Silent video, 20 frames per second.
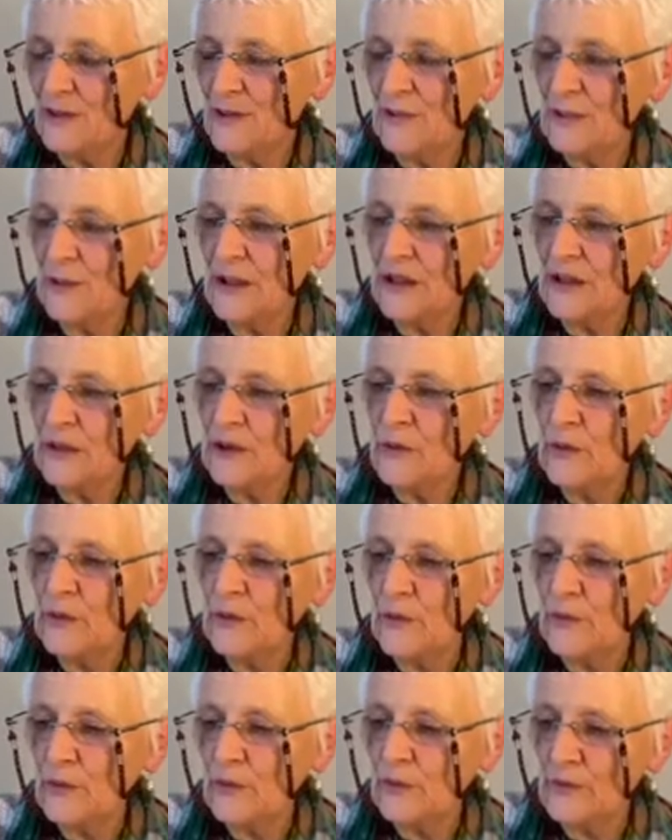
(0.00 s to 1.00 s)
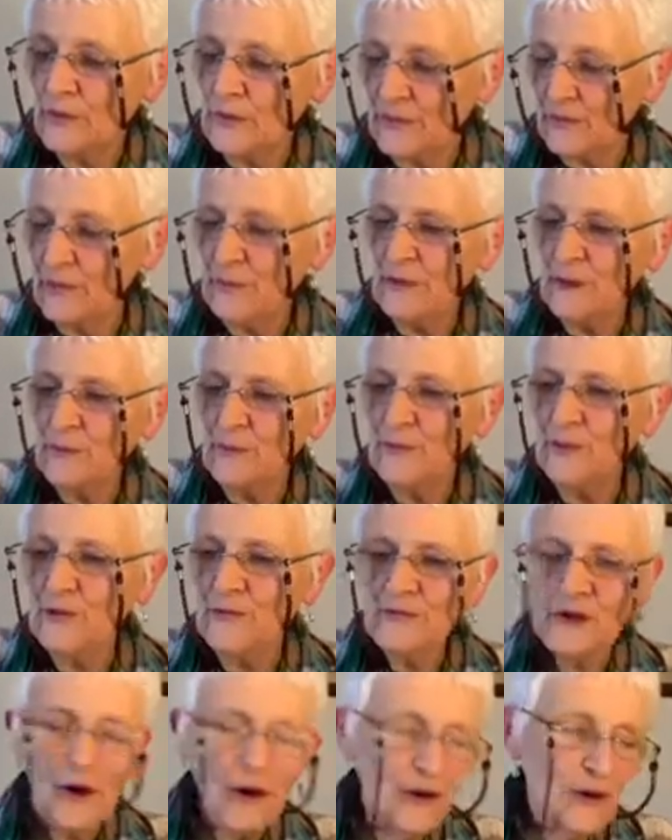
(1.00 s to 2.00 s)
Well, we'll
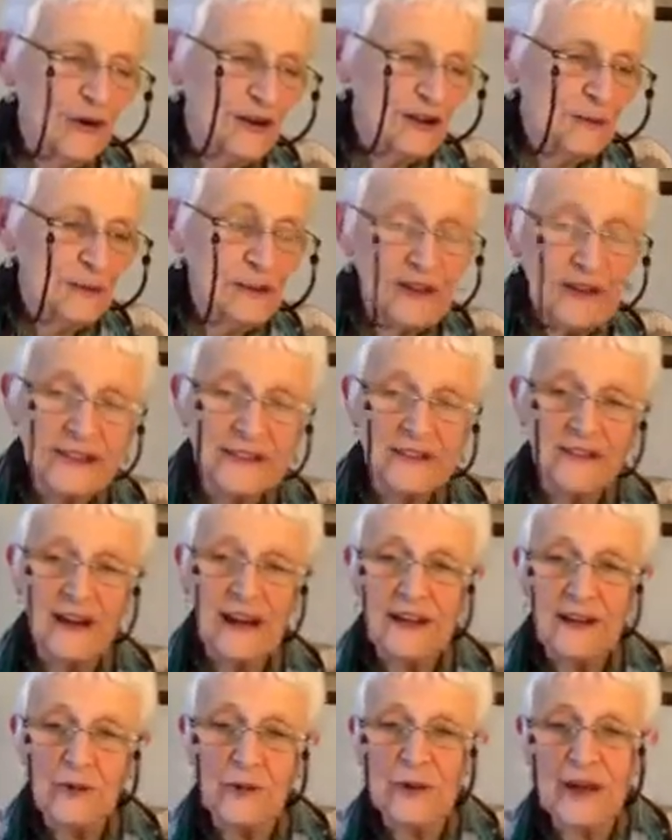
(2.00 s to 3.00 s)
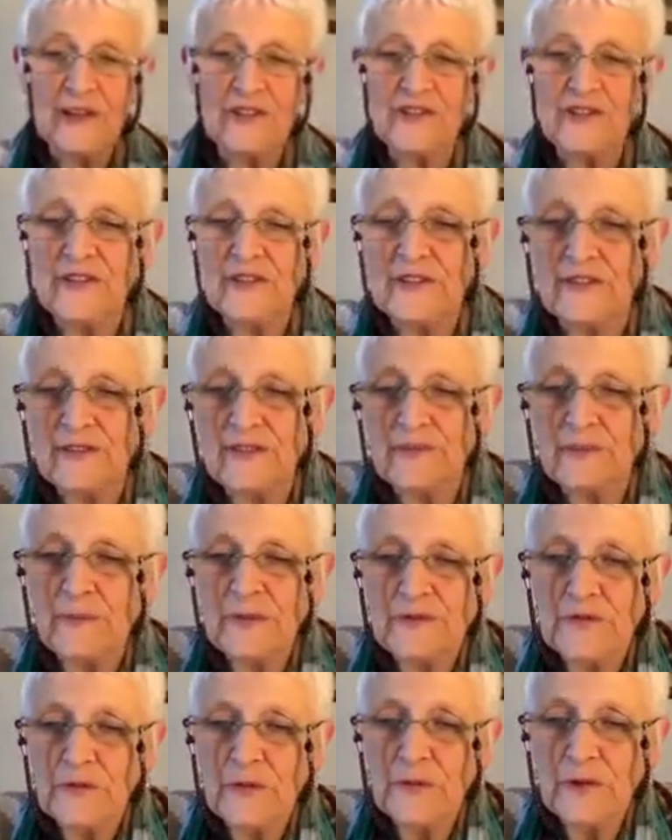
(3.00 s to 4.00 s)
move on a bit. Is there any questions
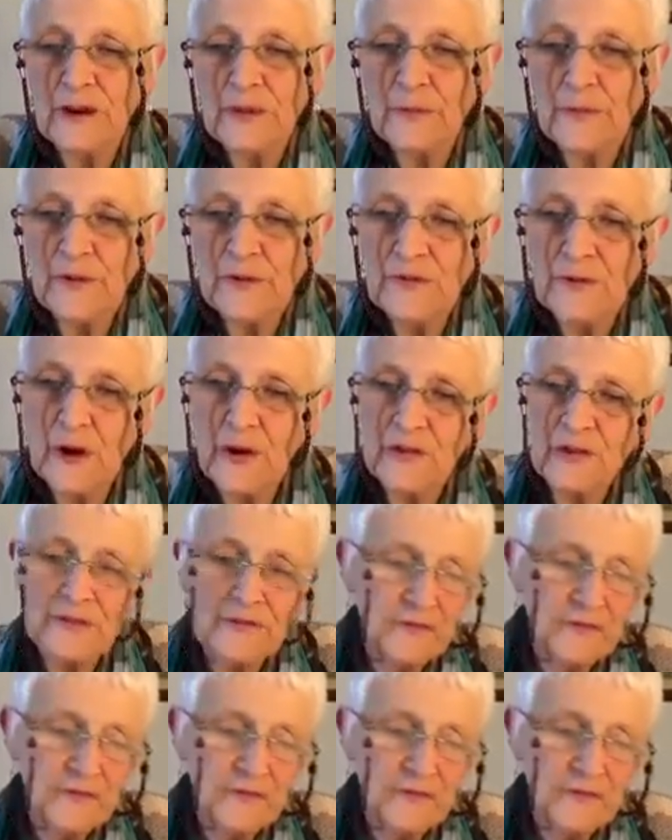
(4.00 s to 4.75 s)
before I move on